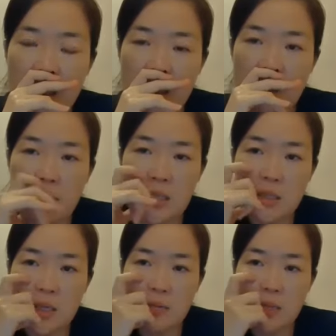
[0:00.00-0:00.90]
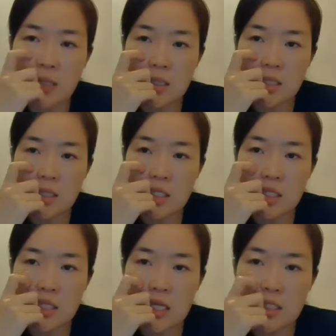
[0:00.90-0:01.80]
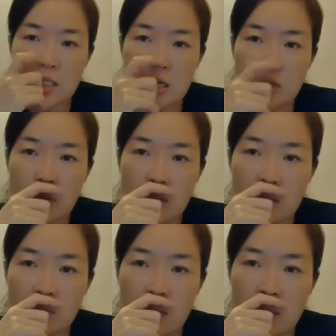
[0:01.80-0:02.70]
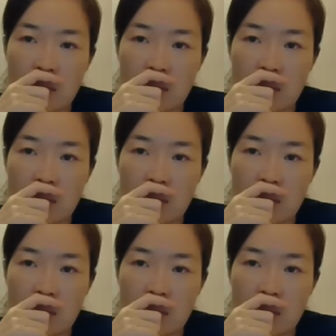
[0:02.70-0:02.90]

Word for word: getting better and better. Just started at 31.